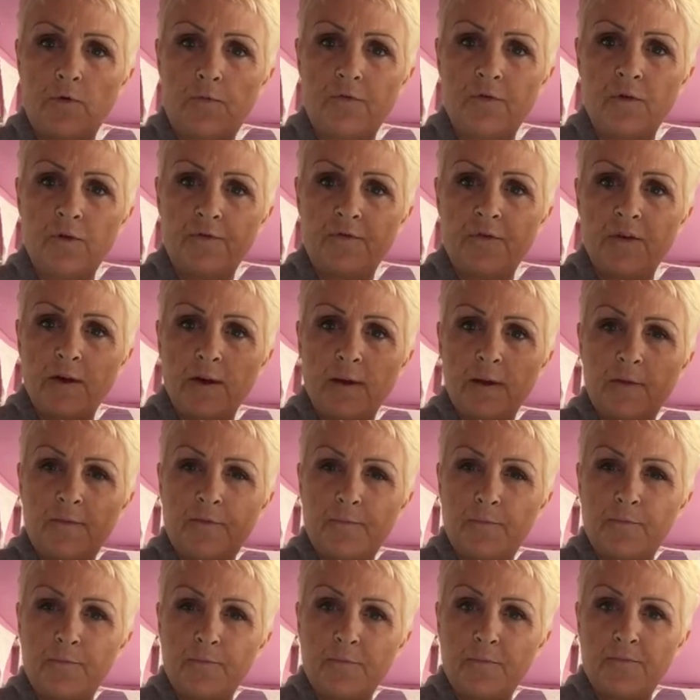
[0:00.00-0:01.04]
fluffy
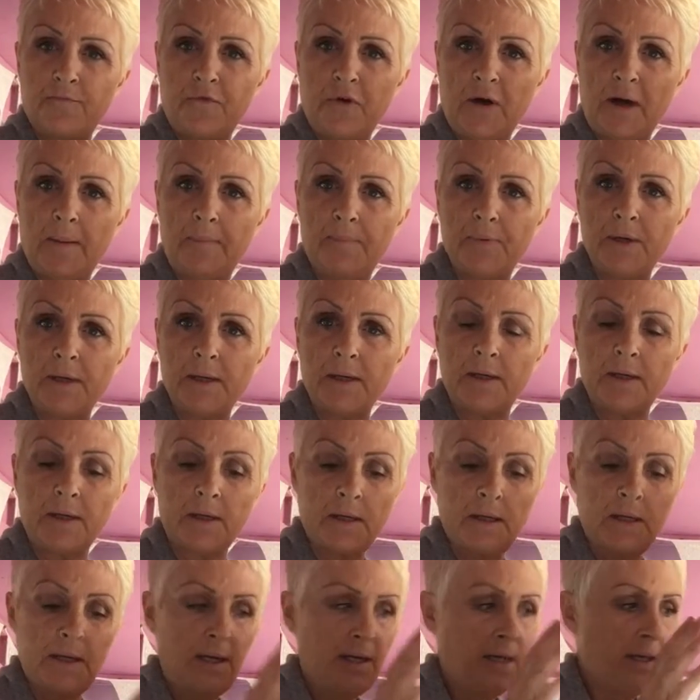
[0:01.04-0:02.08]
fabric
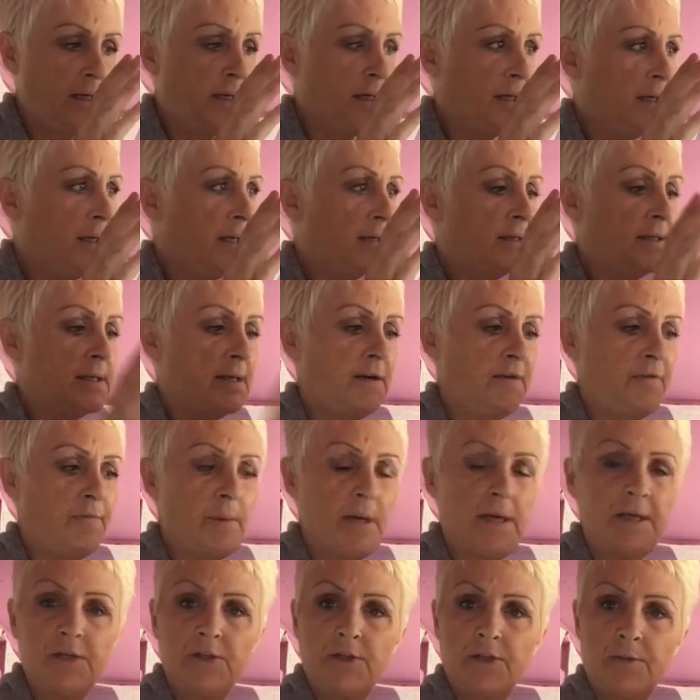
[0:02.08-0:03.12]
and I've
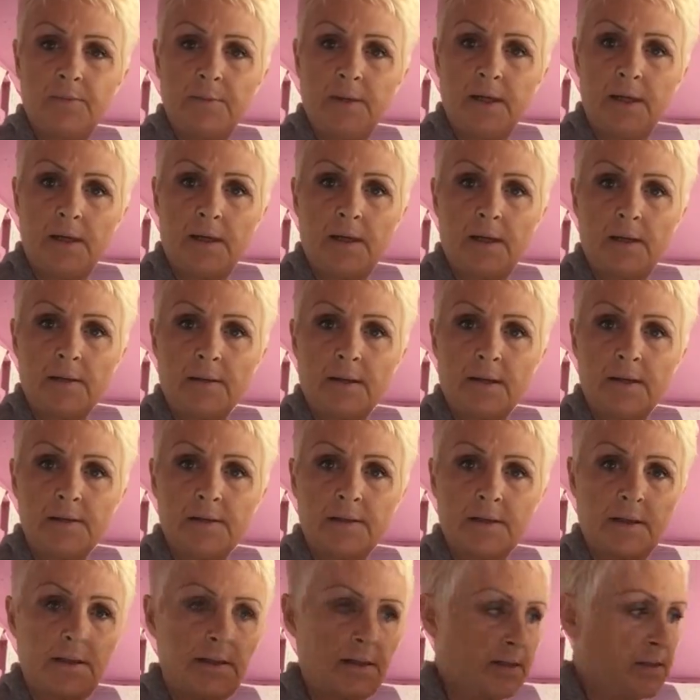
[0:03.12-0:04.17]
managed to make,
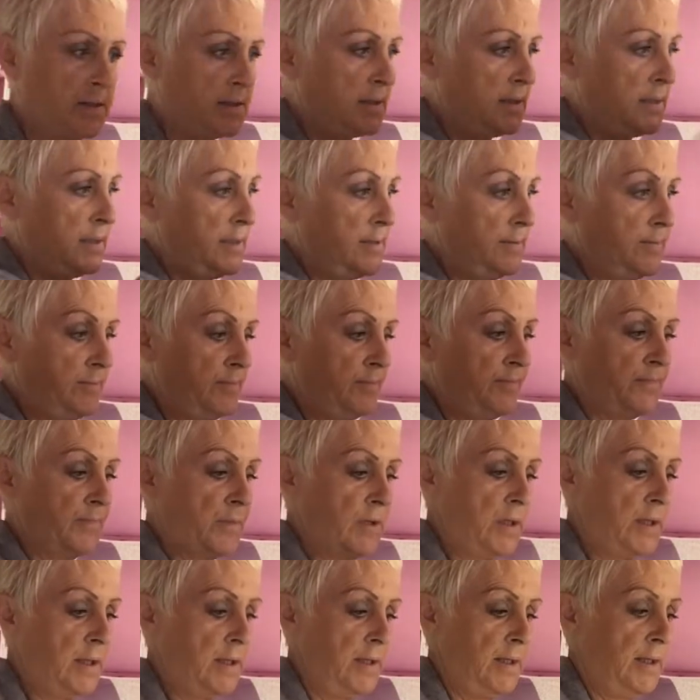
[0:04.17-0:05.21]
this is the
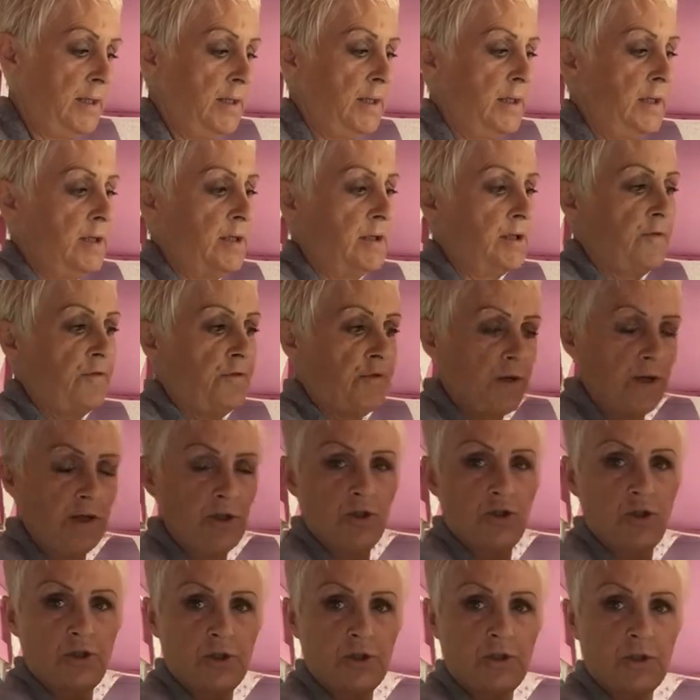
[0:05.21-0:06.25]

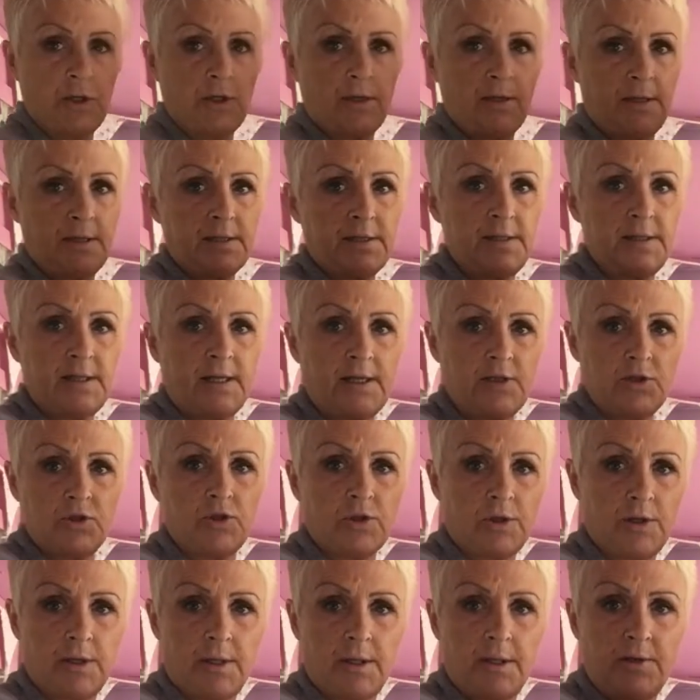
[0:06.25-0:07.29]
French, this is
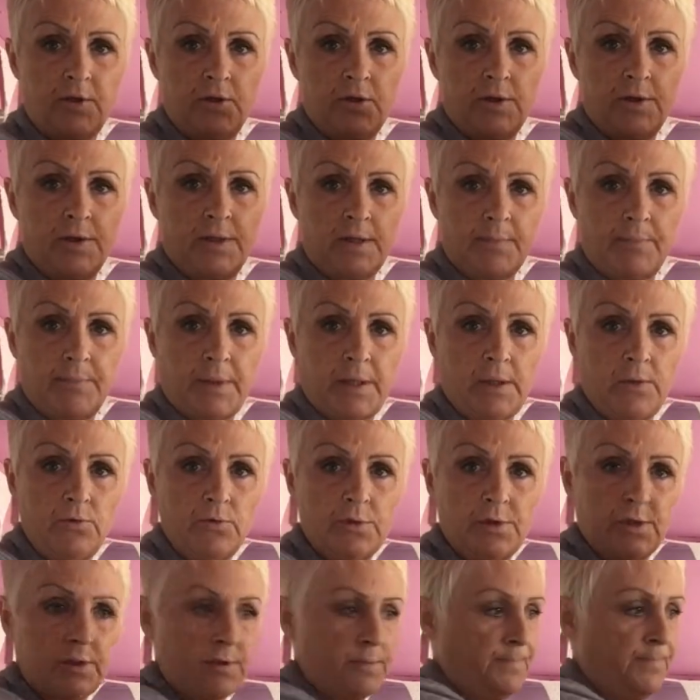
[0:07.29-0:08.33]
actually their
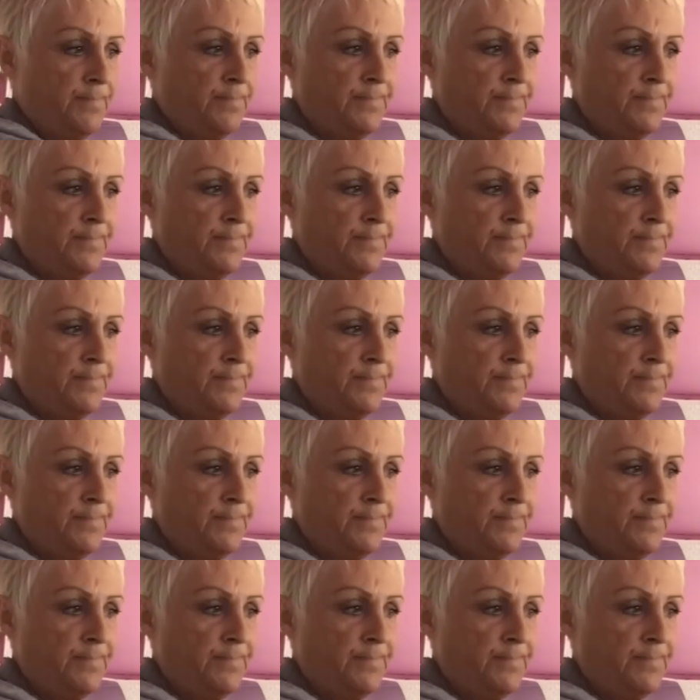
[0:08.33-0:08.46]
pillows,